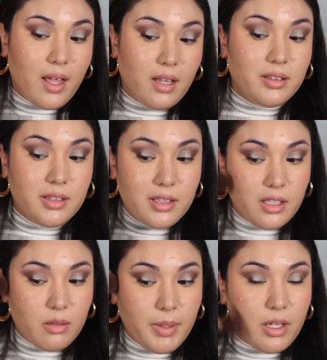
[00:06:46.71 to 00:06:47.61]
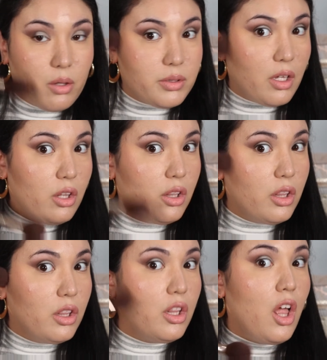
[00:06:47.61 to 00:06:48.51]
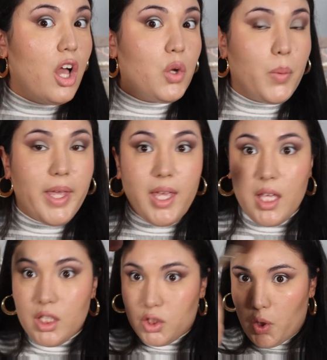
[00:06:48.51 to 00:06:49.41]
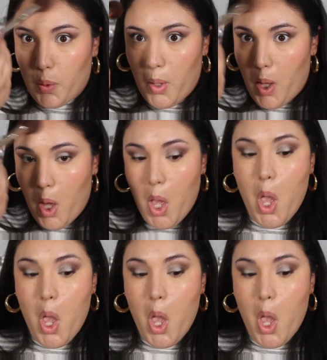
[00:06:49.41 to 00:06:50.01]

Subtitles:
A little bit goes a long way, so